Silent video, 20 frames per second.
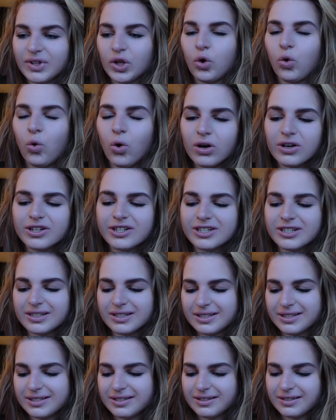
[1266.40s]

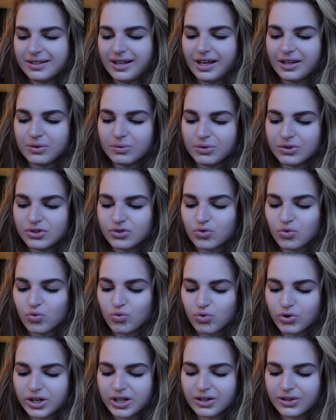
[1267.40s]
gorgeous that was
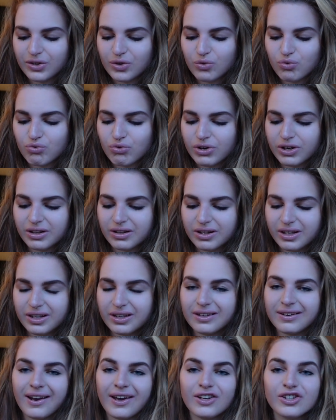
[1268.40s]
really really
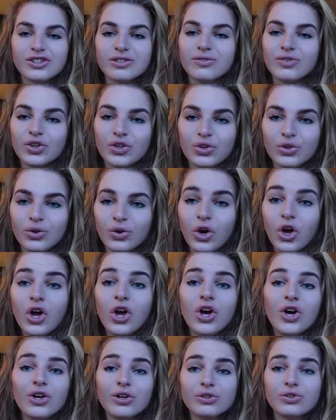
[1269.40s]
nice video
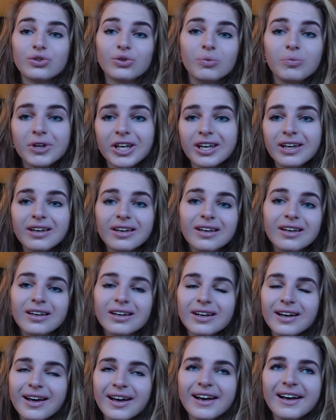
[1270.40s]
to me
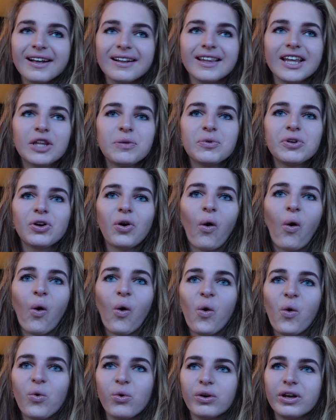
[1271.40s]
let me
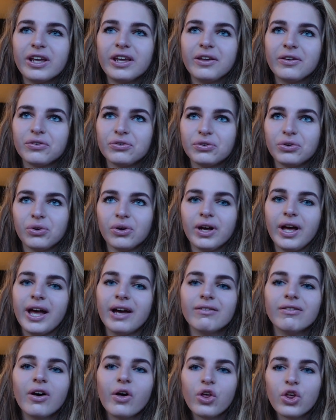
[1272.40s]
know if you
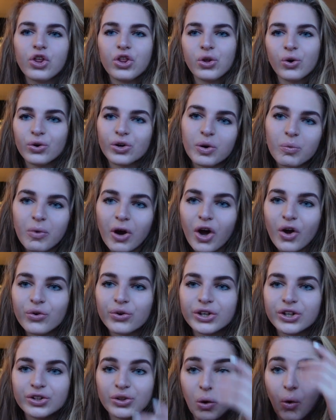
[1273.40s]
ever thought about
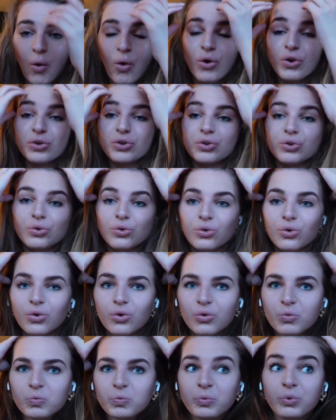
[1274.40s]
it or
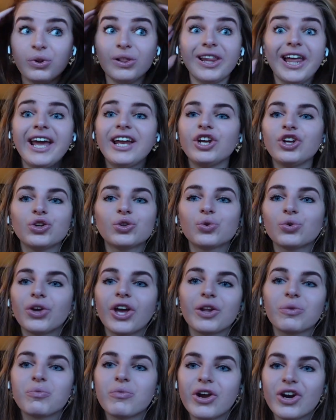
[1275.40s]
you planning to
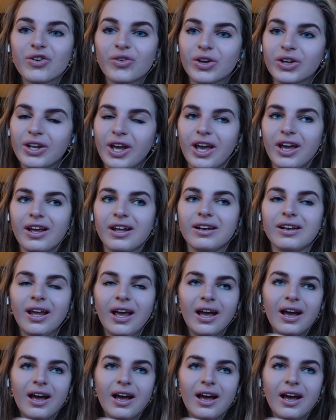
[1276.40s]
get married and